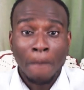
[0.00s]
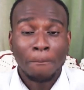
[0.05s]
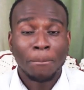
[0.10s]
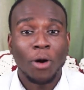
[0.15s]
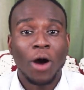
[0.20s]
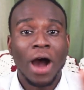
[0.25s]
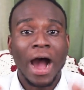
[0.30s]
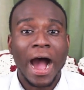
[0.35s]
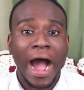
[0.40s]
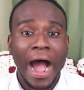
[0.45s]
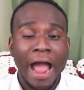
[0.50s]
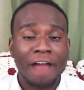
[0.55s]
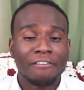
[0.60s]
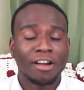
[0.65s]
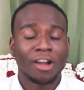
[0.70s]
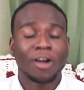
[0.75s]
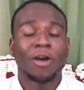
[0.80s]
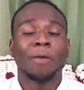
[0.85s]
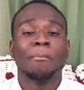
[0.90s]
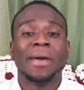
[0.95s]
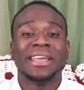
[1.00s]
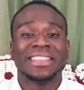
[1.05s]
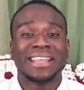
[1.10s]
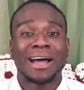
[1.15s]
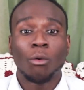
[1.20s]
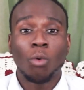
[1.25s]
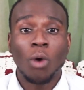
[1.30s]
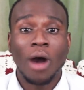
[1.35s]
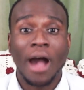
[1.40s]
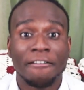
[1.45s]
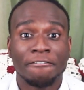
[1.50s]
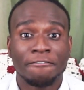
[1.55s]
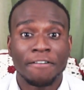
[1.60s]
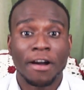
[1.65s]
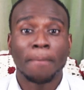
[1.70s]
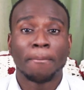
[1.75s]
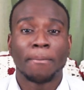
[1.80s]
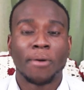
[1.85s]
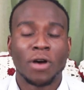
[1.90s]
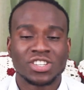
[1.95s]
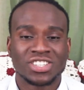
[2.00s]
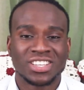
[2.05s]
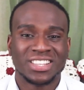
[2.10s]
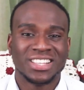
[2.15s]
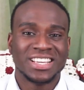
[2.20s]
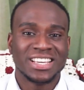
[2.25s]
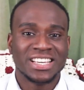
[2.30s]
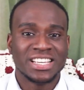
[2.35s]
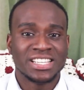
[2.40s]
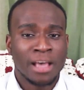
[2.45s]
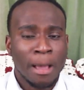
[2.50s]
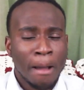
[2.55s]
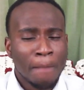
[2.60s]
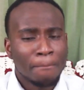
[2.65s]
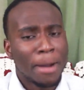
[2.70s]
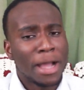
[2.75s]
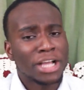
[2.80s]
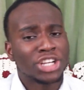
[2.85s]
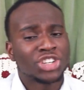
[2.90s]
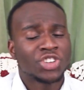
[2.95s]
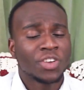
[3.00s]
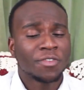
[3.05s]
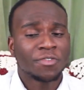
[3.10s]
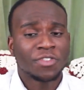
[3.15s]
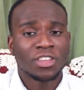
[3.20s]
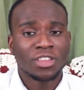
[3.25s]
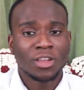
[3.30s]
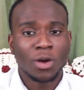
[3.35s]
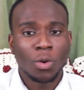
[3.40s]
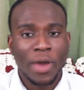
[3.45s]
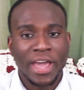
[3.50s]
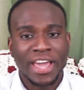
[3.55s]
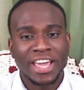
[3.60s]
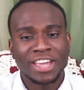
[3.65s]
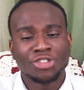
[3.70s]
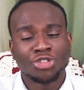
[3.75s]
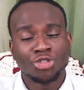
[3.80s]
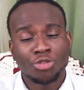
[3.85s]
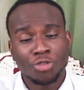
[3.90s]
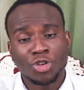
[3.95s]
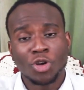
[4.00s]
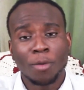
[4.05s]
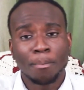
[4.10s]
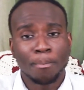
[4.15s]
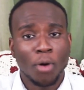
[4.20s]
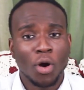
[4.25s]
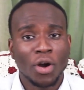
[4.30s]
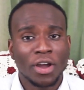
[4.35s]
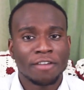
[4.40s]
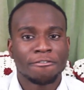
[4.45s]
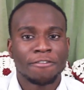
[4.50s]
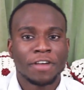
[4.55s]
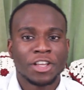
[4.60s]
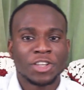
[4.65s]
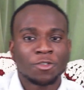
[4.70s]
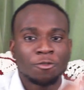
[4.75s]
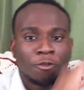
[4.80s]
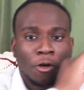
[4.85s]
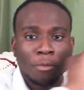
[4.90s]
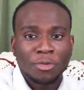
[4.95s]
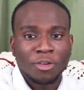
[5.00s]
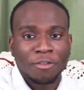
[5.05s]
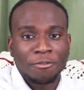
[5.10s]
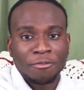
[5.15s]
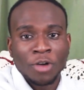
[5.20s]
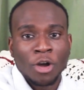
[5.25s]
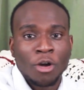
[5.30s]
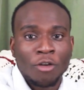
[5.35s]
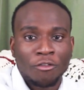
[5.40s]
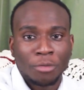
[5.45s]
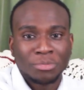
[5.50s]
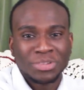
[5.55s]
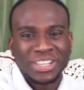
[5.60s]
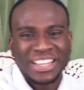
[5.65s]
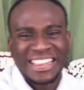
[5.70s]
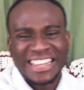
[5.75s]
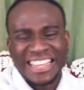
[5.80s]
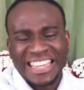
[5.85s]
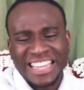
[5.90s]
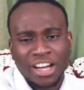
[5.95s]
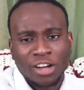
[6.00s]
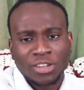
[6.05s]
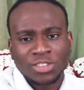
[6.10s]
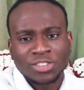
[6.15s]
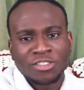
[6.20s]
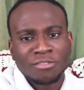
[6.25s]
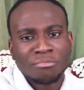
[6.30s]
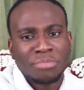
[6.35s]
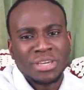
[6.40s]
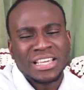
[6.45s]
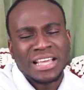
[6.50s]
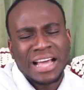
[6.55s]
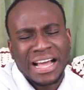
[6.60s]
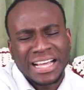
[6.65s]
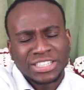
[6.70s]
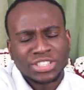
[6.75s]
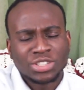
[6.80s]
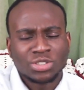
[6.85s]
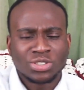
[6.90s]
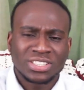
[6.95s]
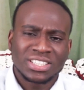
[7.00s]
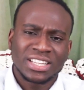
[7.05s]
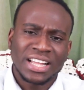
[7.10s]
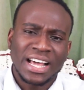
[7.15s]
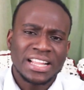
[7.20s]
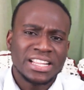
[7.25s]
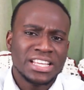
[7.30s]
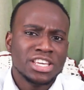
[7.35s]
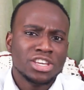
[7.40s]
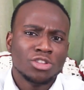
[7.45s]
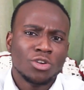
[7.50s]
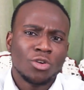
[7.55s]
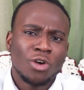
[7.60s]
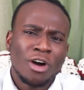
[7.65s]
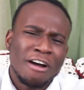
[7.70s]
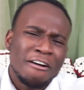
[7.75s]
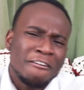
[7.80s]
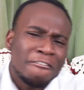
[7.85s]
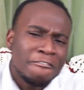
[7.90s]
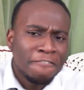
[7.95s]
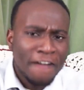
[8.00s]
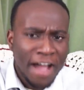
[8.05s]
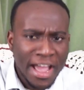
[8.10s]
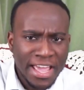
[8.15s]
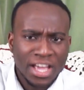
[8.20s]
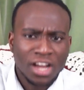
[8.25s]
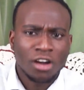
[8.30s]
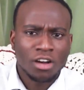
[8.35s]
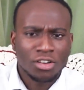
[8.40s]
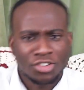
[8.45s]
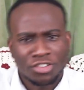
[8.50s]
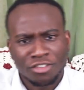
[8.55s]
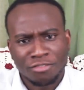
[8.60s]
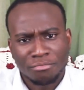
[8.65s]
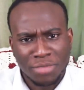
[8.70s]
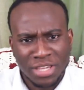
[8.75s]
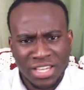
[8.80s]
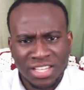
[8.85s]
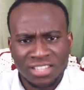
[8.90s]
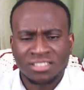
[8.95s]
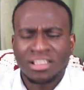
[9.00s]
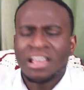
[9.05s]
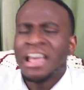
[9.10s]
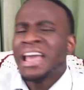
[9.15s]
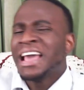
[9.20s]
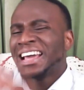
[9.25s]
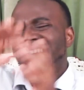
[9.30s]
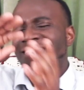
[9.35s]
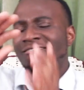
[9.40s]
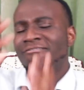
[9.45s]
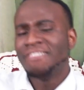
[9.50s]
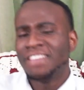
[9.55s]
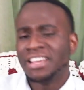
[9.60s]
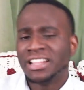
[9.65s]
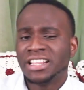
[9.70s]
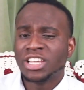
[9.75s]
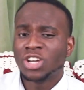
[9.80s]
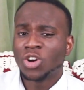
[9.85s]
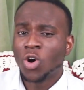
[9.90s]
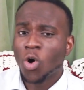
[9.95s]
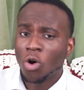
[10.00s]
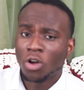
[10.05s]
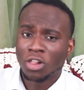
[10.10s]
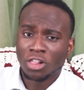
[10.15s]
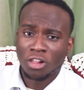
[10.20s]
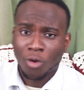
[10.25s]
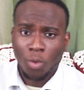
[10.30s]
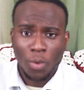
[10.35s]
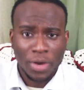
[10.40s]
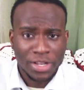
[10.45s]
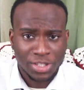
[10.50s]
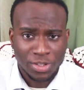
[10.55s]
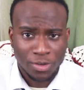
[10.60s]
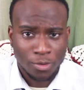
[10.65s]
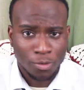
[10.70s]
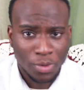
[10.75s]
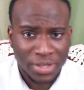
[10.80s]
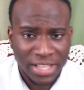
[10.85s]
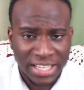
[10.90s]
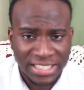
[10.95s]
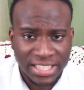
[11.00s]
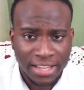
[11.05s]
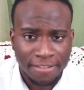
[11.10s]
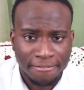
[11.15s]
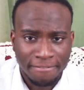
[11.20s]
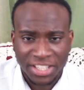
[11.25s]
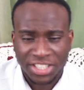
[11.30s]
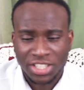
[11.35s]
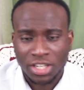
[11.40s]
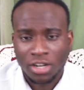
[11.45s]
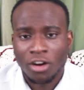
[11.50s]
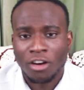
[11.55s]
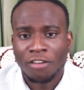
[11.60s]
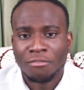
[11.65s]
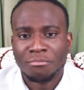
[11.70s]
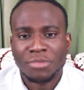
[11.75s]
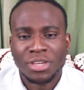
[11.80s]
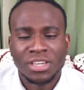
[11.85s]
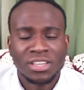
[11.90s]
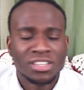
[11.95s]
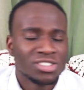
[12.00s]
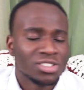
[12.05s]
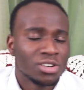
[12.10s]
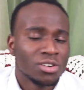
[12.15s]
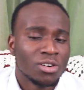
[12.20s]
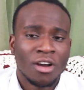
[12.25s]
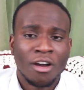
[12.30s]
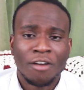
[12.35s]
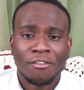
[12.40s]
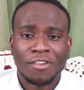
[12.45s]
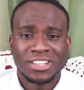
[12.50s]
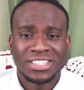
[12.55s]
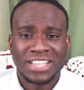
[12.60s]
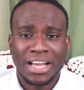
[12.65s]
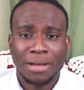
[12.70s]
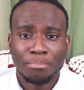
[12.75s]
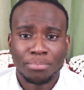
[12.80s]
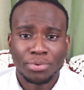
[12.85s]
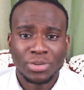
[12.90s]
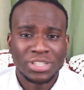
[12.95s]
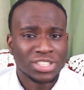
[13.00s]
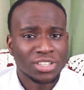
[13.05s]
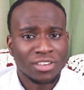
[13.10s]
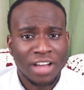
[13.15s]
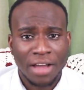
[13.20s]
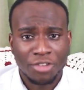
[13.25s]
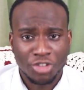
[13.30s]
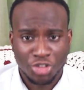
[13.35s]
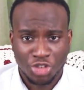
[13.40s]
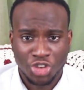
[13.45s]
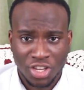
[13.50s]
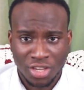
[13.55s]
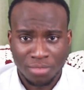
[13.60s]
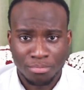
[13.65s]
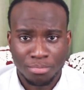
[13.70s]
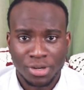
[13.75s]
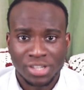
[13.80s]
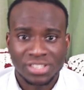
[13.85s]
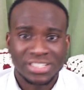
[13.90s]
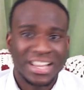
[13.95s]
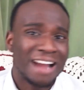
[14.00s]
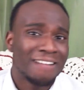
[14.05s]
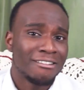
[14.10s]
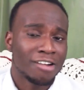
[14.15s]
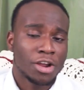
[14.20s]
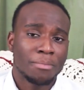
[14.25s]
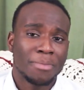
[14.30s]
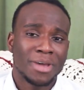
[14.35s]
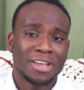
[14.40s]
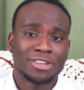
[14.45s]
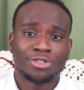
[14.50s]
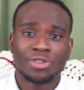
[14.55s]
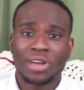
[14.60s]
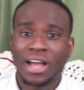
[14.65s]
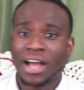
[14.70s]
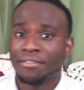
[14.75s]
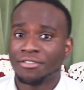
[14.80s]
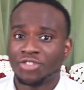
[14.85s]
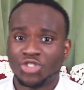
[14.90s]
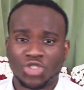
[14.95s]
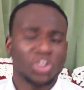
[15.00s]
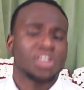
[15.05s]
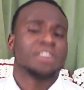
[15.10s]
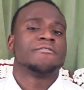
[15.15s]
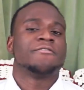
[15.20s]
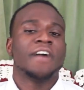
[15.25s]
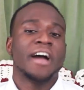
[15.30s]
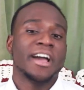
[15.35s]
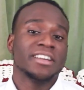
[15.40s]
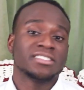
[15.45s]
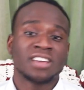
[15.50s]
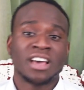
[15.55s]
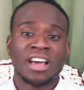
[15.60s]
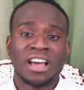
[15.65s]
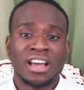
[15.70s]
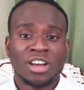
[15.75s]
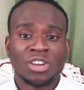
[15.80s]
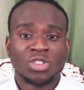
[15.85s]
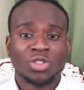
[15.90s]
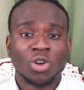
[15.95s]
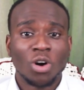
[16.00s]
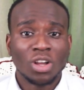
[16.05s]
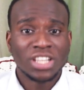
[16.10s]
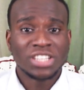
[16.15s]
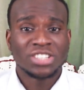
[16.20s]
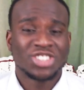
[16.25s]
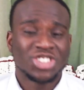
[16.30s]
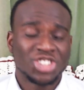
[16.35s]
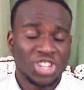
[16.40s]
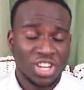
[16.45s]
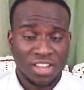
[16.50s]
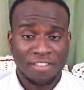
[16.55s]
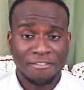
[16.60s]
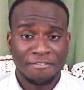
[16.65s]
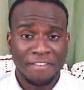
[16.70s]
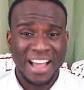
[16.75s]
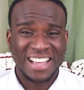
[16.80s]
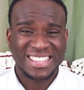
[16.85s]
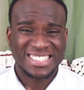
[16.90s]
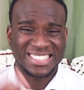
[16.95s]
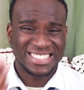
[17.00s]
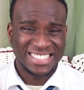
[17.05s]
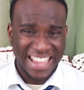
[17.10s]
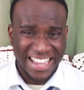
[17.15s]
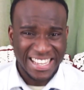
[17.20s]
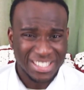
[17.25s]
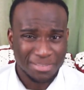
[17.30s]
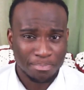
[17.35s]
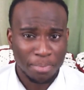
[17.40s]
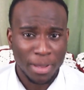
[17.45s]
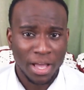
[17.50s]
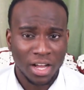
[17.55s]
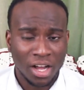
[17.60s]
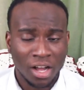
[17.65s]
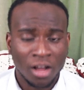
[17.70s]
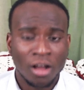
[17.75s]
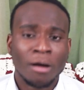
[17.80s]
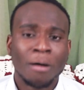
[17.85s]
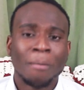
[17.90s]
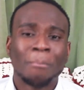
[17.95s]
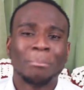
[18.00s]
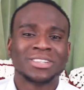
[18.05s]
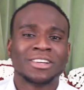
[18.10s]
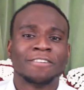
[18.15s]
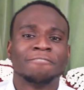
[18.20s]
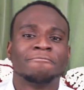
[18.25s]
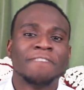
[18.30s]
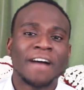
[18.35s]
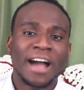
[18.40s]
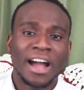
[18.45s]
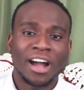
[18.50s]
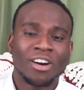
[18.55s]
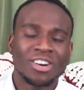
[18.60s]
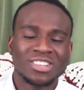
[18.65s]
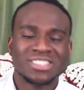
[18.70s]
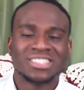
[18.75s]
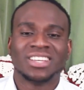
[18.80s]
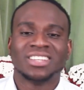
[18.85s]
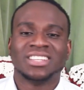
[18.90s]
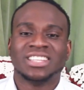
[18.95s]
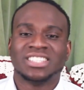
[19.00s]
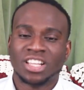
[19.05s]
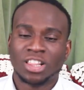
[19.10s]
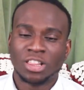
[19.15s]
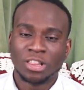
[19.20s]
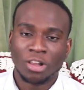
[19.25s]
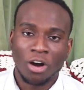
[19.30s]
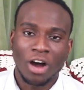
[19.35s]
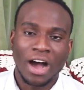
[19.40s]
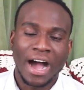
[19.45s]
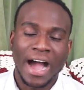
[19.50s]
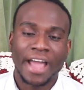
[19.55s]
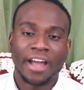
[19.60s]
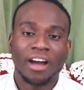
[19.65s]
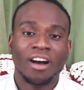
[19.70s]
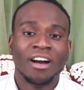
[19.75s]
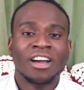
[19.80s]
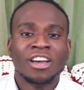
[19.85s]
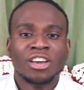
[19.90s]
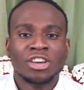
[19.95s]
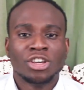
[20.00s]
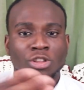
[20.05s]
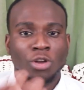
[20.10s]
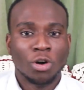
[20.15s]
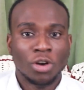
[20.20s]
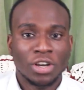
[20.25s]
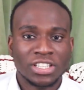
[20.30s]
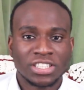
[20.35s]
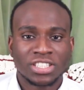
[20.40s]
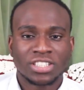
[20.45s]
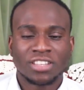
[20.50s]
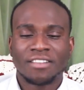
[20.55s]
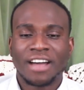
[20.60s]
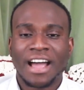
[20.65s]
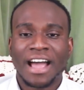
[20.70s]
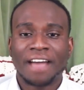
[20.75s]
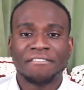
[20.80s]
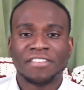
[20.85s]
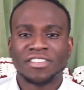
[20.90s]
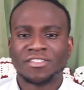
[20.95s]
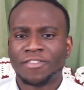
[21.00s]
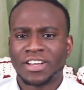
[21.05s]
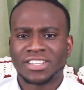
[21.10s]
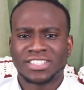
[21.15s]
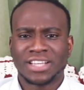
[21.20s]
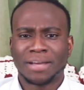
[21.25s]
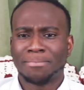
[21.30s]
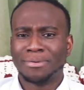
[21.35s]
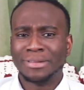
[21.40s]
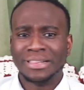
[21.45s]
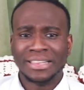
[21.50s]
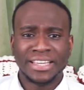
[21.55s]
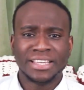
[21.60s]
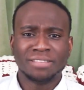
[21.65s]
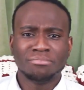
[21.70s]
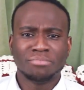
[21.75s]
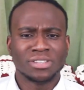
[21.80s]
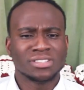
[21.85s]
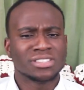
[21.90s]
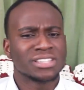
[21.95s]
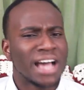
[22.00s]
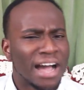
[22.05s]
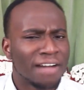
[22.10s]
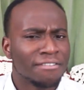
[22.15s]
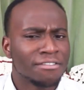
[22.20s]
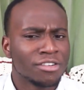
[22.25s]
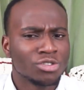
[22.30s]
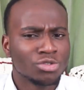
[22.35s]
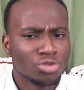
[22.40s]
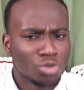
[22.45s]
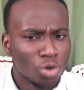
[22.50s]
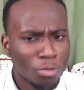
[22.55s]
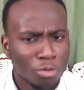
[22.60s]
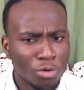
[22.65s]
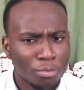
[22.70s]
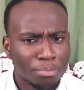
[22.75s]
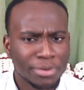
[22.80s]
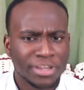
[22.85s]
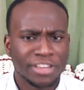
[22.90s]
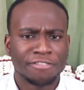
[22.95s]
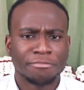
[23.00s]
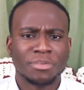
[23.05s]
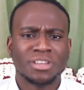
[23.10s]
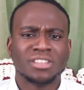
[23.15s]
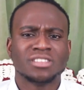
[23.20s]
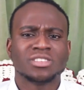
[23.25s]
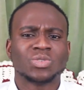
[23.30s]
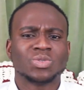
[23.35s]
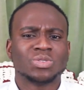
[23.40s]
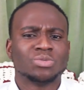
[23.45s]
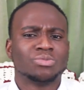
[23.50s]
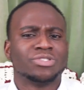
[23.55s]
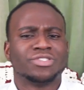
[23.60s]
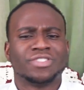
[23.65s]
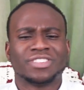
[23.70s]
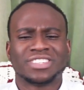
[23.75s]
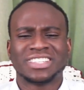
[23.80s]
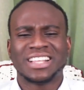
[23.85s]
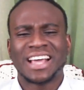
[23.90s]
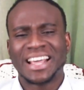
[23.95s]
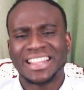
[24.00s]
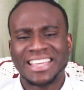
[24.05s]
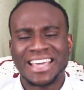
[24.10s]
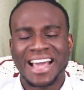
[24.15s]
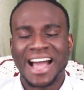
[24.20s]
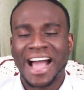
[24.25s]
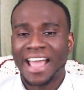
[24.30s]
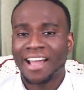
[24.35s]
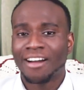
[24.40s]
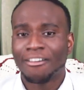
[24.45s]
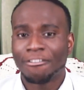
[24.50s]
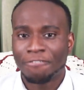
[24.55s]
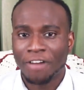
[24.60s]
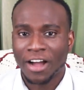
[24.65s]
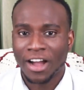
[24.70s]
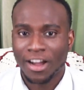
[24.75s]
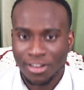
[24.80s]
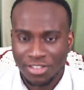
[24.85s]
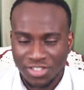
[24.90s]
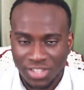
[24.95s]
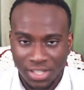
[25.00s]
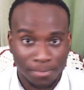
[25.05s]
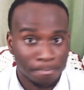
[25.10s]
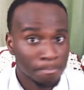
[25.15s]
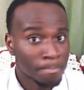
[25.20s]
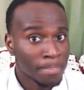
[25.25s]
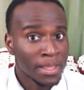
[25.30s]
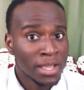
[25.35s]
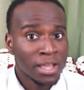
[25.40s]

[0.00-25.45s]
But I recommend, and what I found personally, is by shifting away in during your bulking phase from the lean cuts of meat and to slightly, you know, fattier cuts of meats, can really go a long way. So when I say fattier cut of meat, so for example, instead of having chicken breast, I recommend you have chicken thighs. Not only does chicken thighs taste better, but the fat content is a lot higher. You know, instead of having, for example, lean mince, have normal beef mince with a slightly higher fat content.